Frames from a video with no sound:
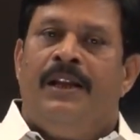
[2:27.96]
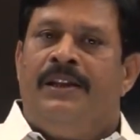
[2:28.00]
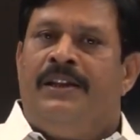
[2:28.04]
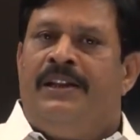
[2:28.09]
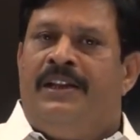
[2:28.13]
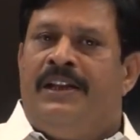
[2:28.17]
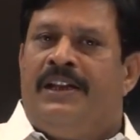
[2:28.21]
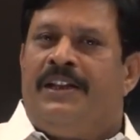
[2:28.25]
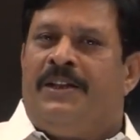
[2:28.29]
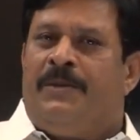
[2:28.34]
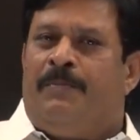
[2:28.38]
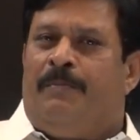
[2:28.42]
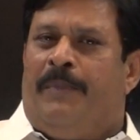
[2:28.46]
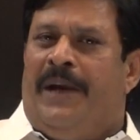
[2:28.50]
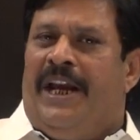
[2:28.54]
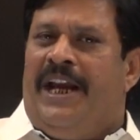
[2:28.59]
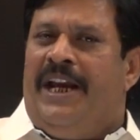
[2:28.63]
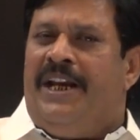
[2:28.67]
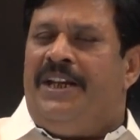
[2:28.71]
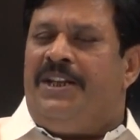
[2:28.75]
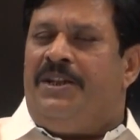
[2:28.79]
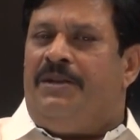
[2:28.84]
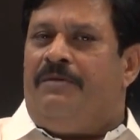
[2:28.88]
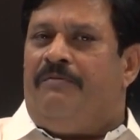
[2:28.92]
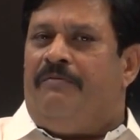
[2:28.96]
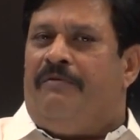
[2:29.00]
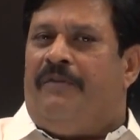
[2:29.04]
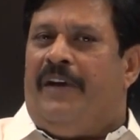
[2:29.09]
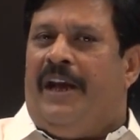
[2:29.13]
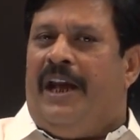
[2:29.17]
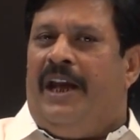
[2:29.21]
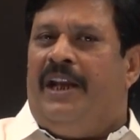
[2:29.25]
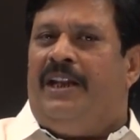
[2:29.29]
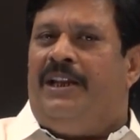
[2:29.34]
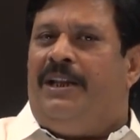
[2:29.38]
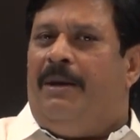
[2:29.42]
The space
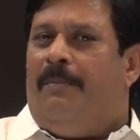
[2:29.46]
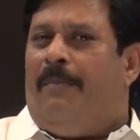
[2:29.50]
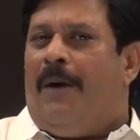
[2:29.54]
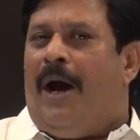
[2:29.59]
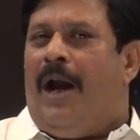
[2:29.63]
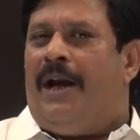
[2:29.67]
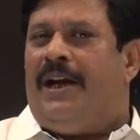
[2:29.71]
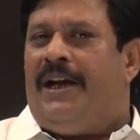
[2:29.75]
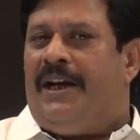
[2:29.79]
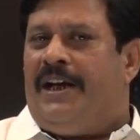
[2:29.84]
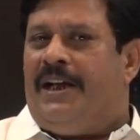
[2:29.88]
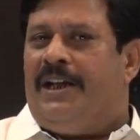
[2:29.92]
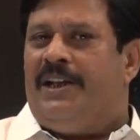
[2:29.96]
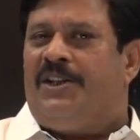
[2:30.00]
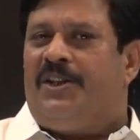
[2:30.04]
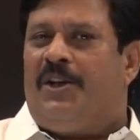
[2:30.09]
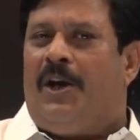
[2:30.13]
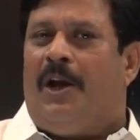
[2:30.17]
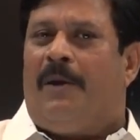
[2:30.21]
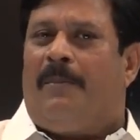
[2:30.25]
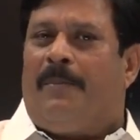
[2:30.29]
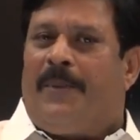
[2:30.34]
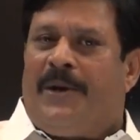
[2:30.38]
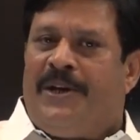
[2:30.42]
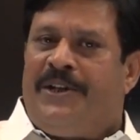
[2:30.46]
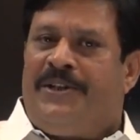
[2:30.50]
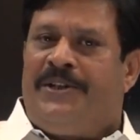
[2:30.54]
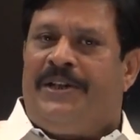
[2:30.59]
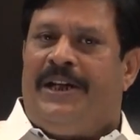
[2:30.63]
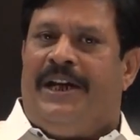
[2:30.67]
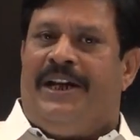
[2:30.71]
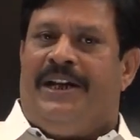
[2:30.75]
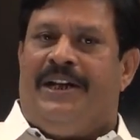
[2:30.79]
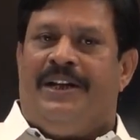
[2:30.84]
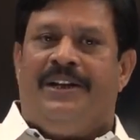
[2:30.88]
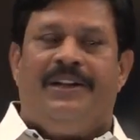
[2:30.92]
where the particles are
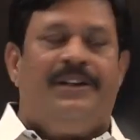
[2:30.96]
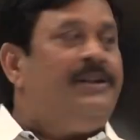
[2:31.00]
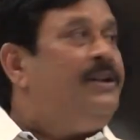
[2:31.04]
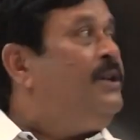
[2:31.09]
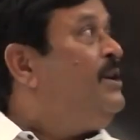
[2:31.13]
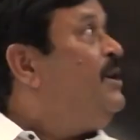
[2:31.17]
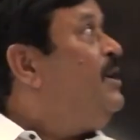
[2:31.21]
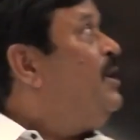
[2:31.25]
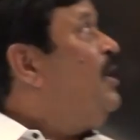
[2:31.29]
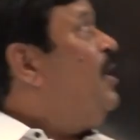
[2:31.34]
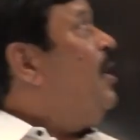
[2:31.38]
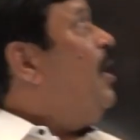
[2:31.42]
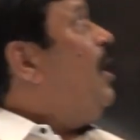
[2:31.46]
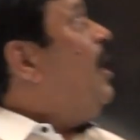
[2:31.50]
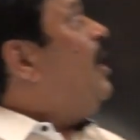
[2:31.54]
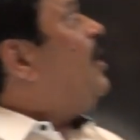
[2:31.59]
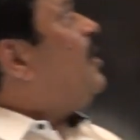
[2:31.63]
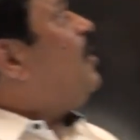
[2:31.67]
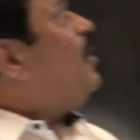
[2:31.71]
present are